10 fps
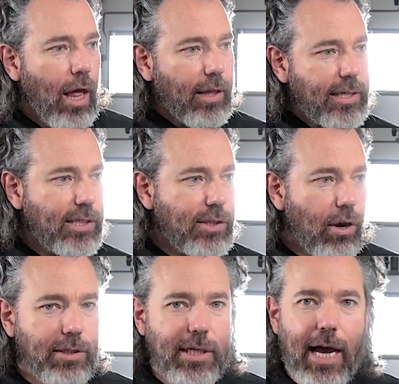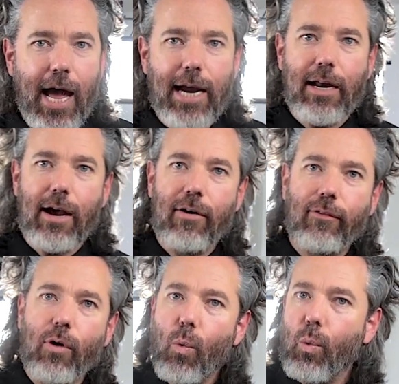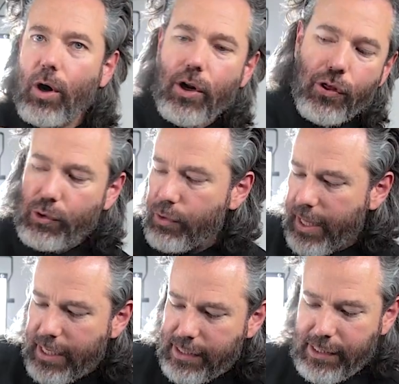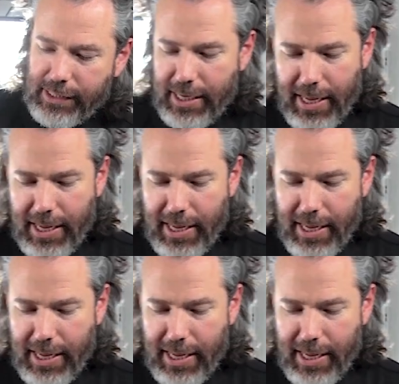Let's start to kind of work through this